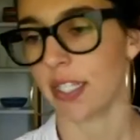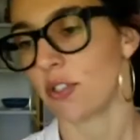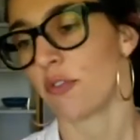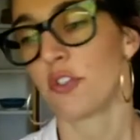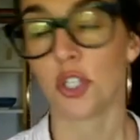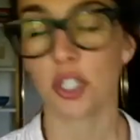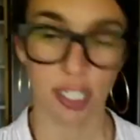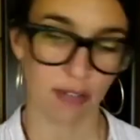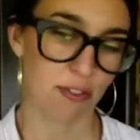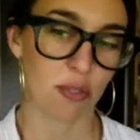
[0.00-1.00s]
So if you're
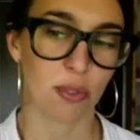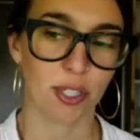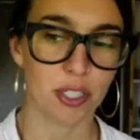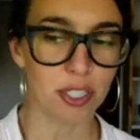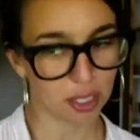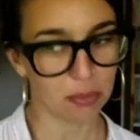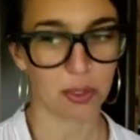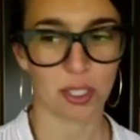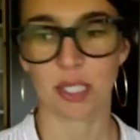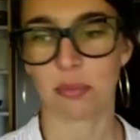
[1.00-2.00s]
comfortable, your
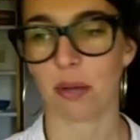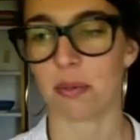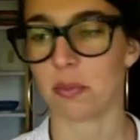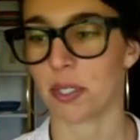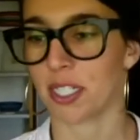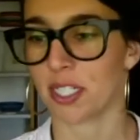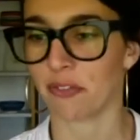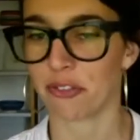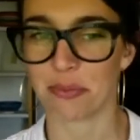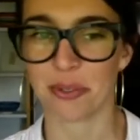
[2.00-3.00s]
kombucha is probably pretty
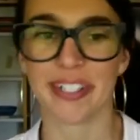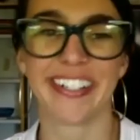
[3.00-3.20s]
comfortable.